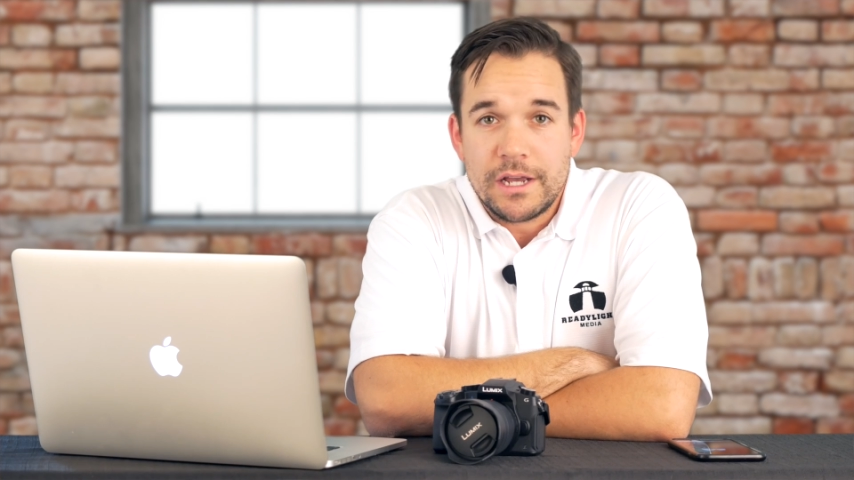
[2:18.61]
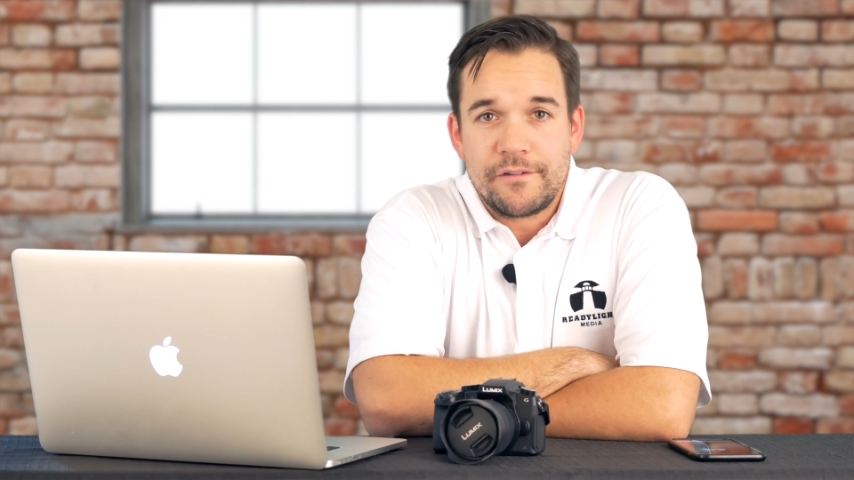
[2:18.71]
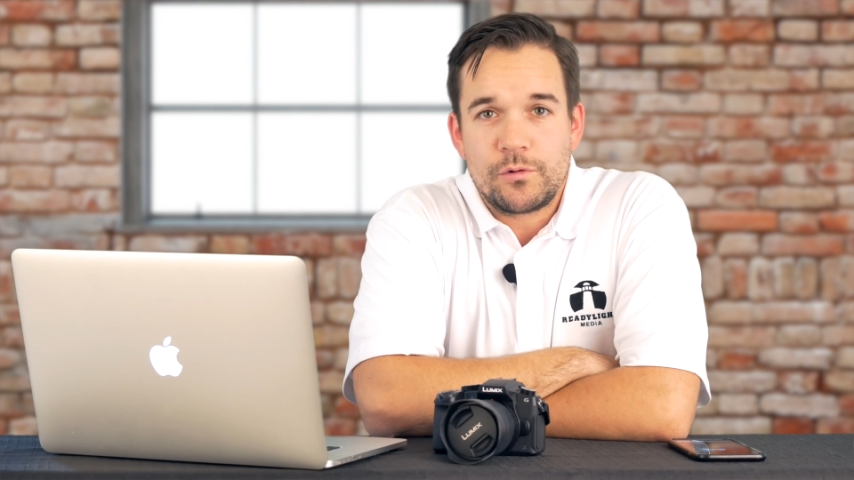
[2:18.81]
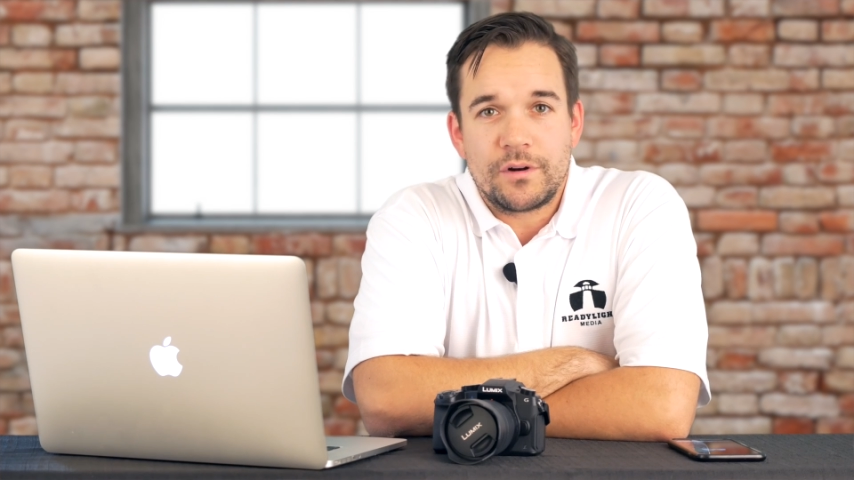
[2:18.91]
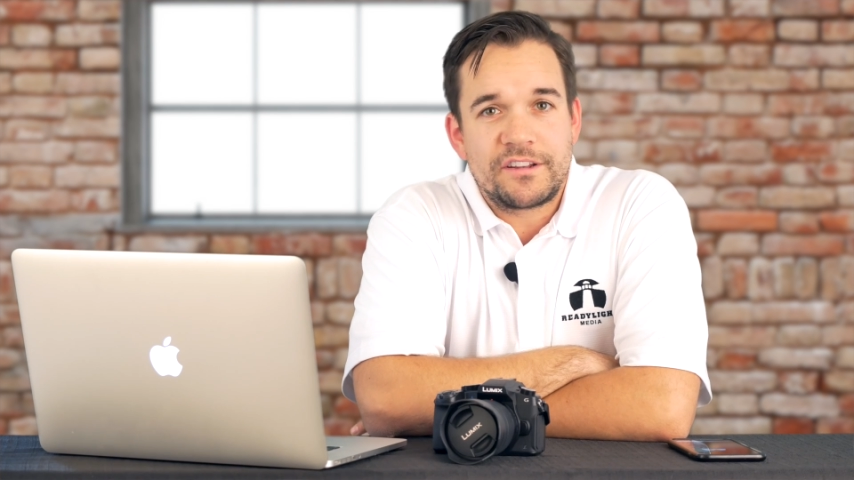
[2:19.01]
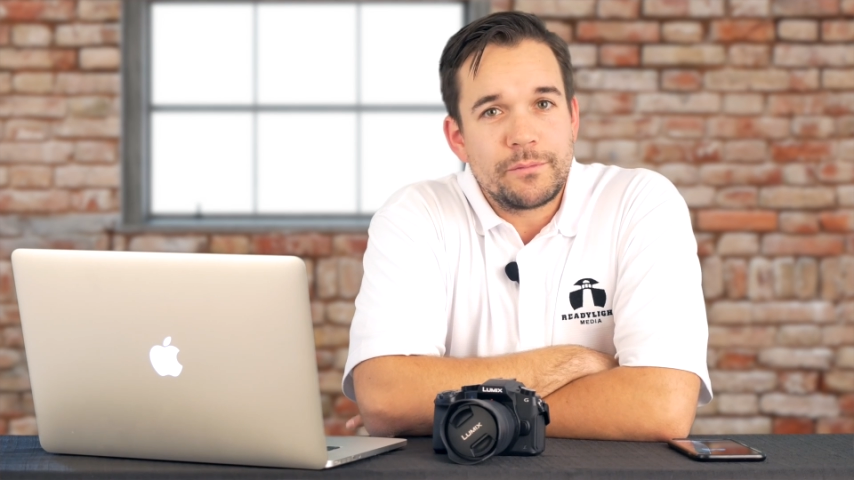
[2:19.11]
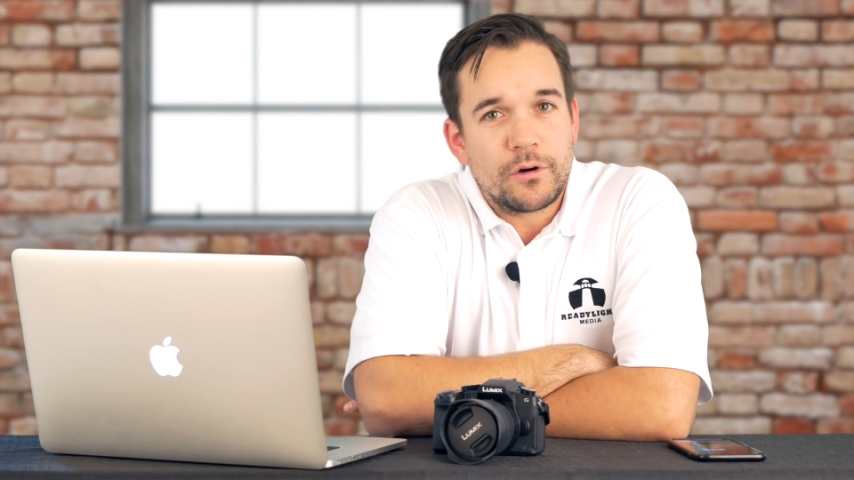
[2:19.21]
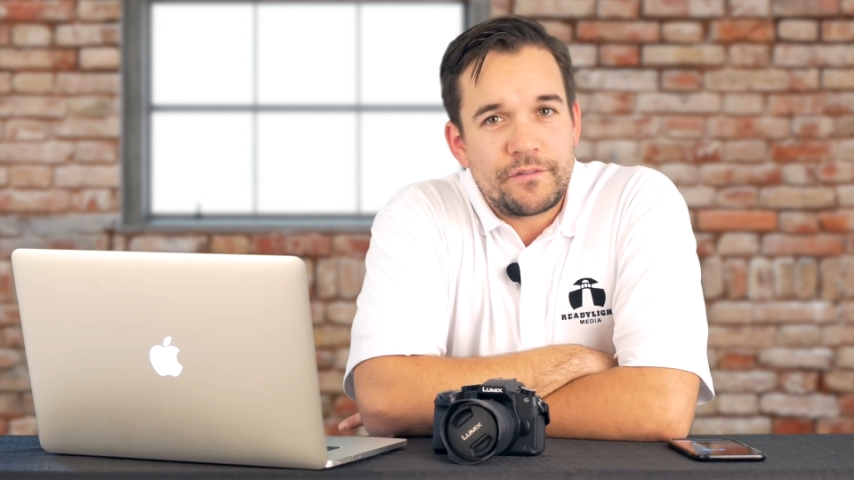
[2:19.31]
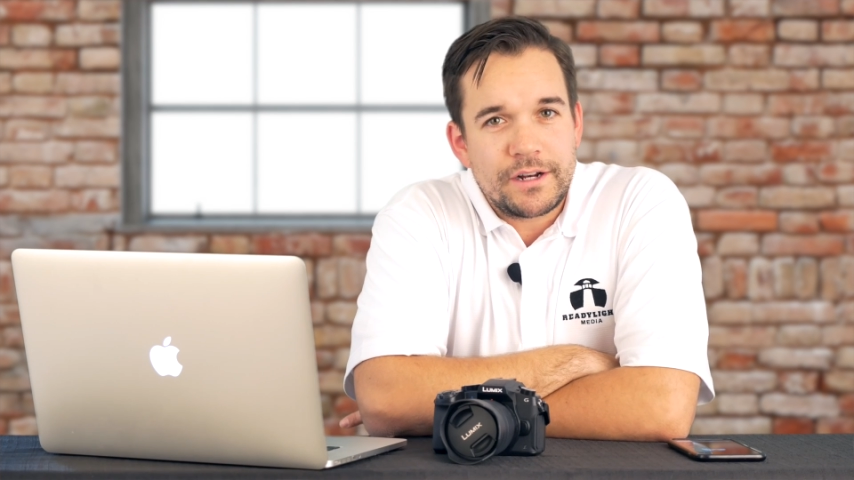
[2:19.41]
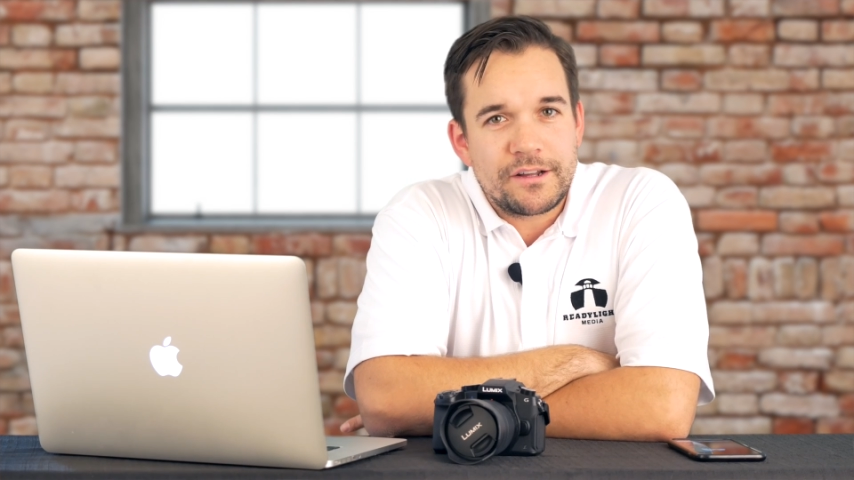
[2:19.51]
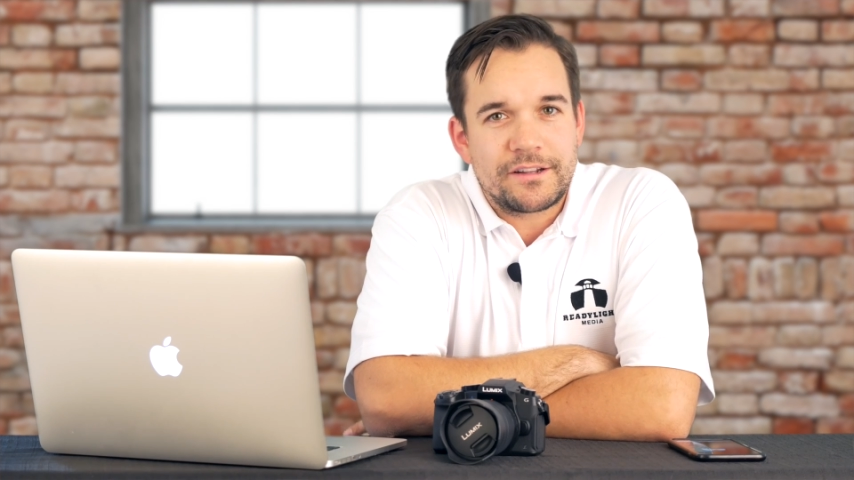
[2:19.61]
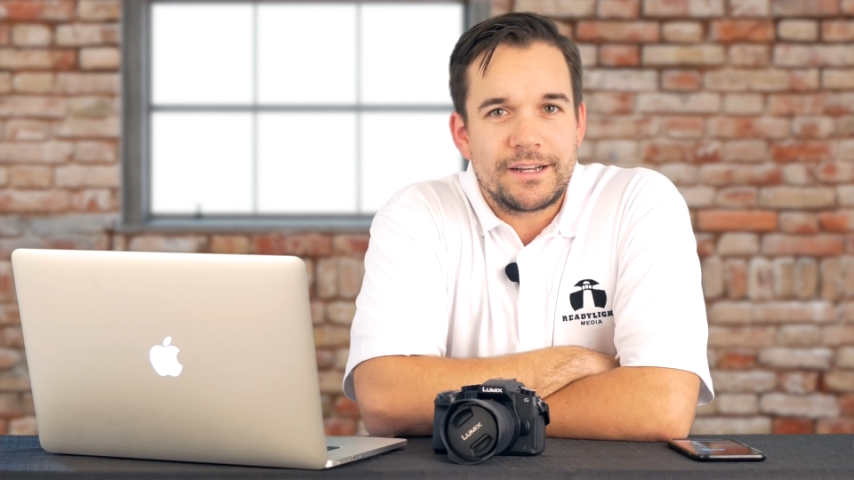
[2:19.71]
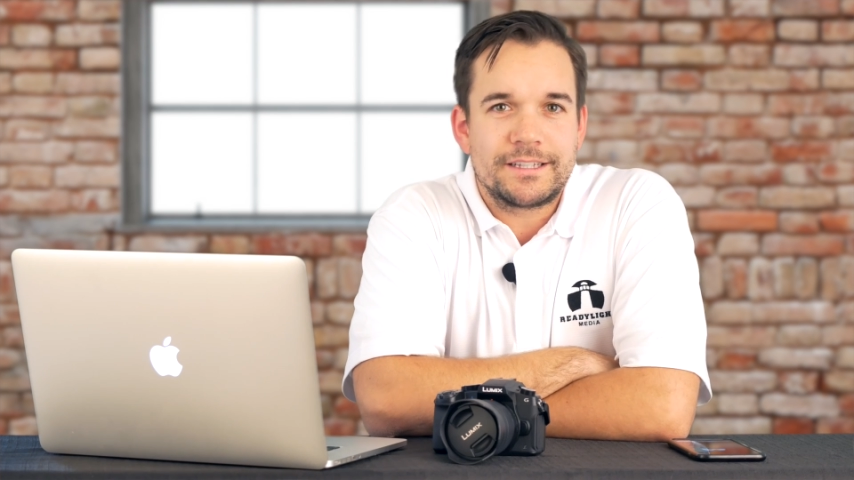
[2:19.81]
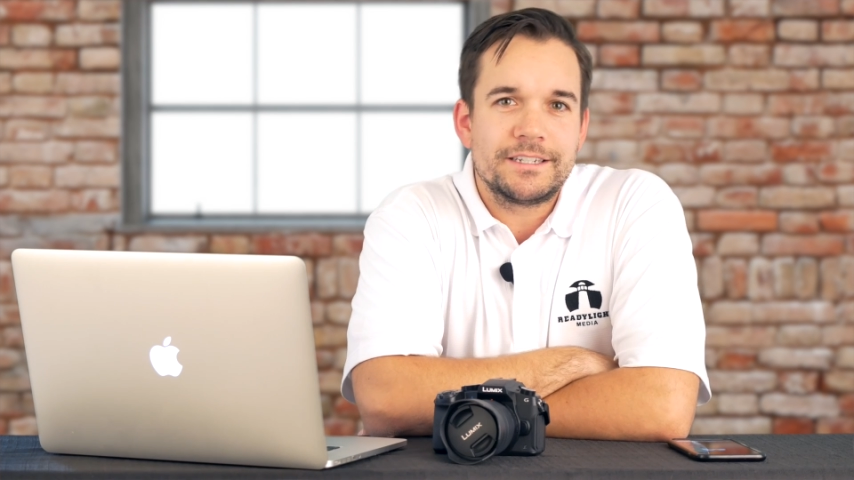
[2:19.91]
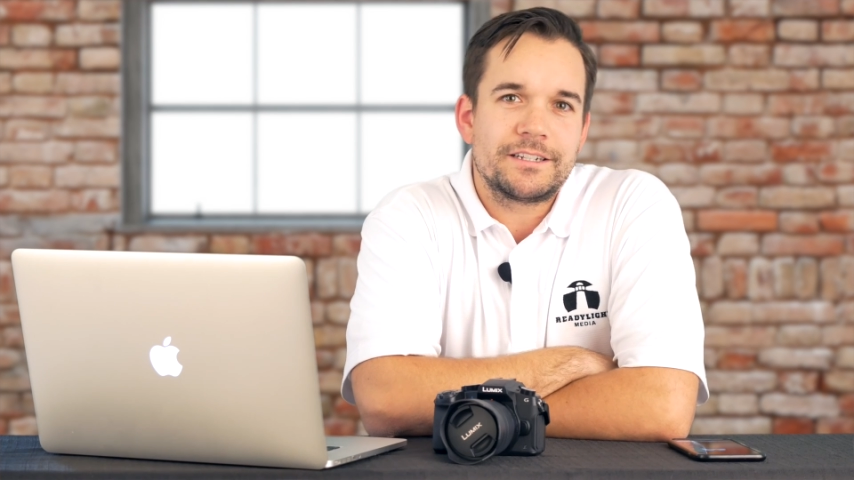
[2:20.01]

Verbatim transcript: If you want to see more videos like this,